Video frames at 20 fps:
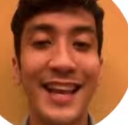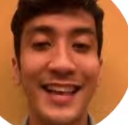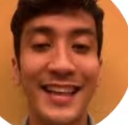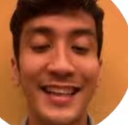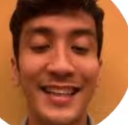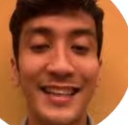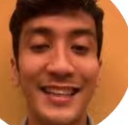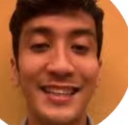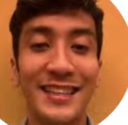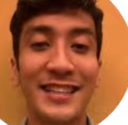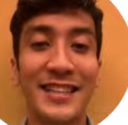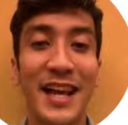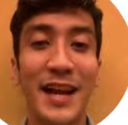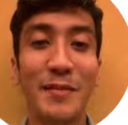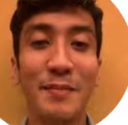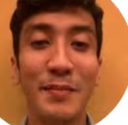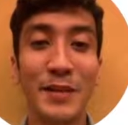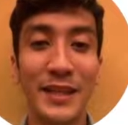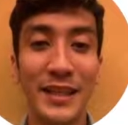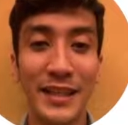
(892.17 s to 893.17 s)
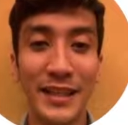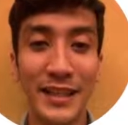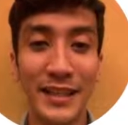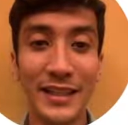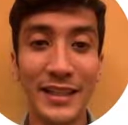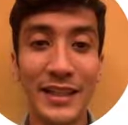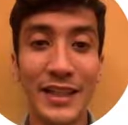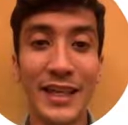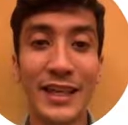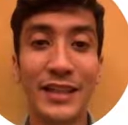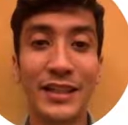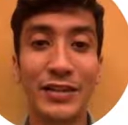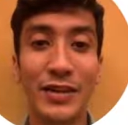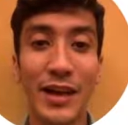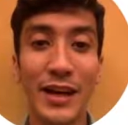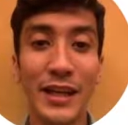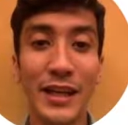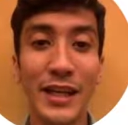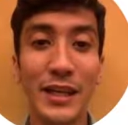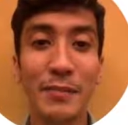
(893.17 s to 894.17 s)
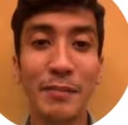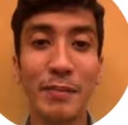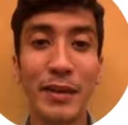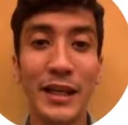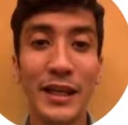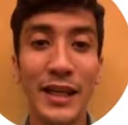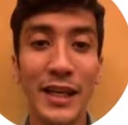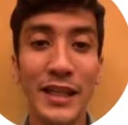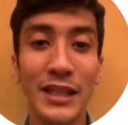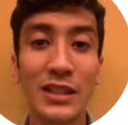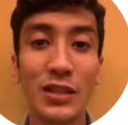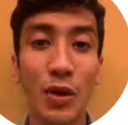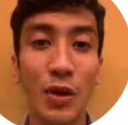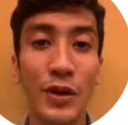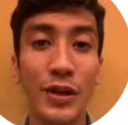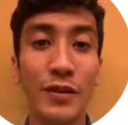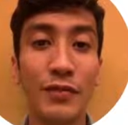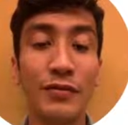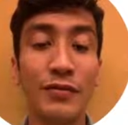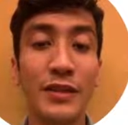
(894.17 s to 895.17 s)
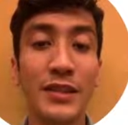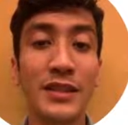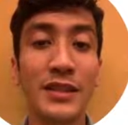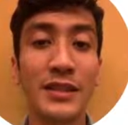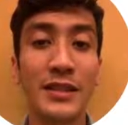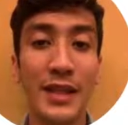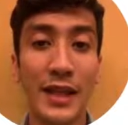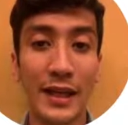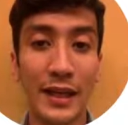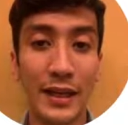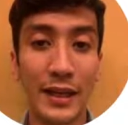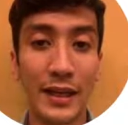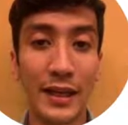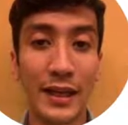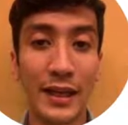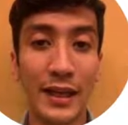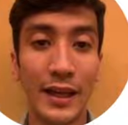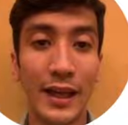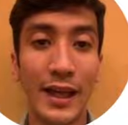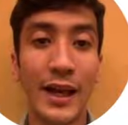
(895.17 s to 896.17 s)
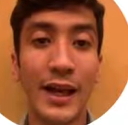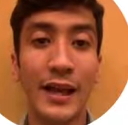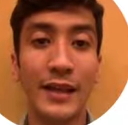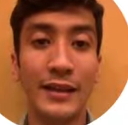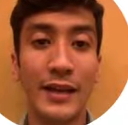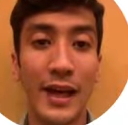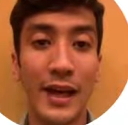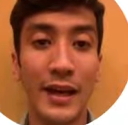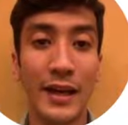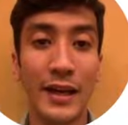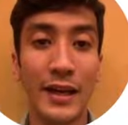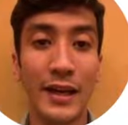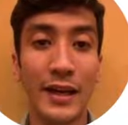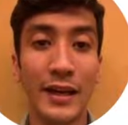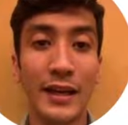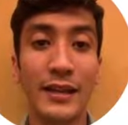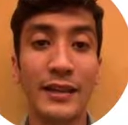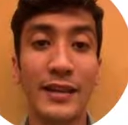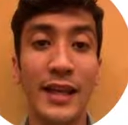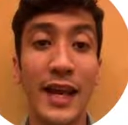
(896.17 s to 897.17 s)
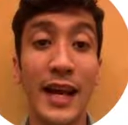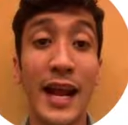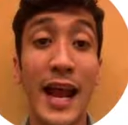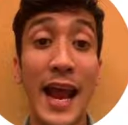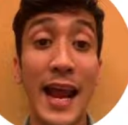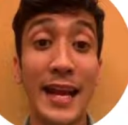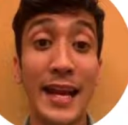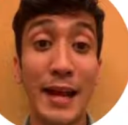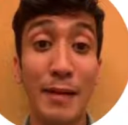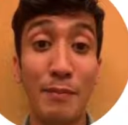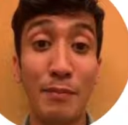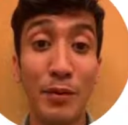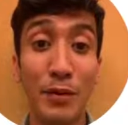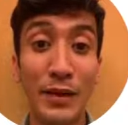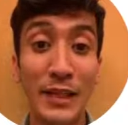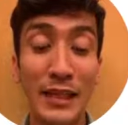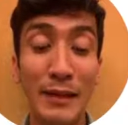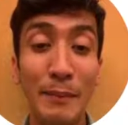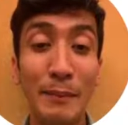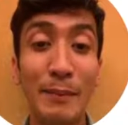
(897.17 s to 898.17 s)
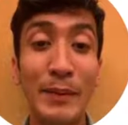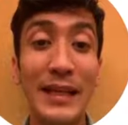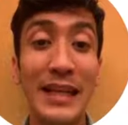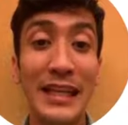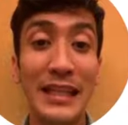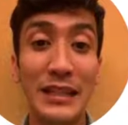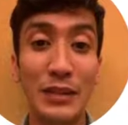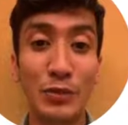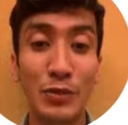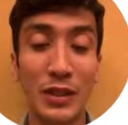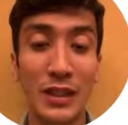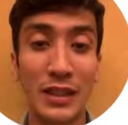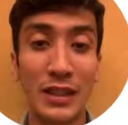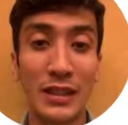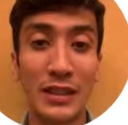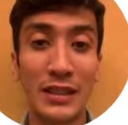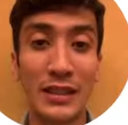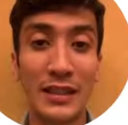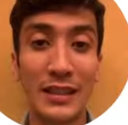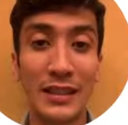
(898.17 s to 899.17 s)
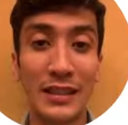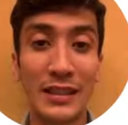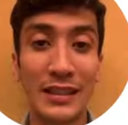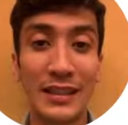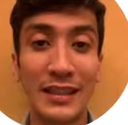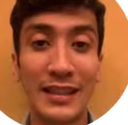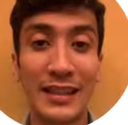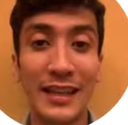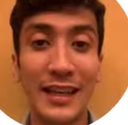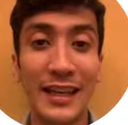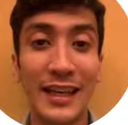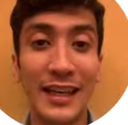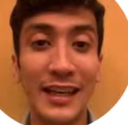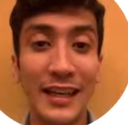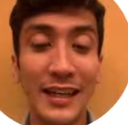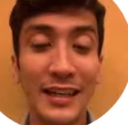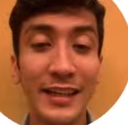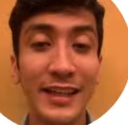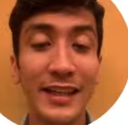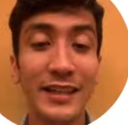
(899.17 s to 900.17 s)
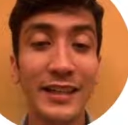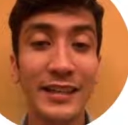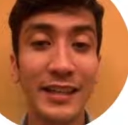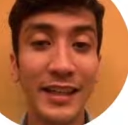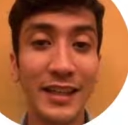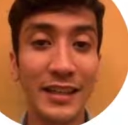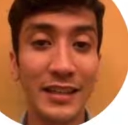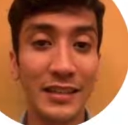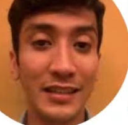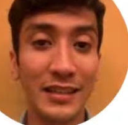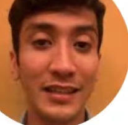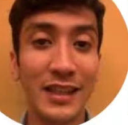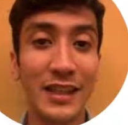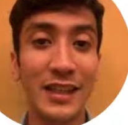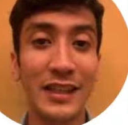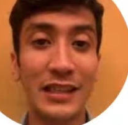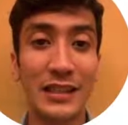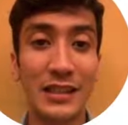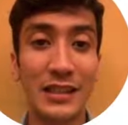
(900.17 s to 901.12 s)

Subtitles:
In this company, training begins on the first day that an employee begins work. It entails a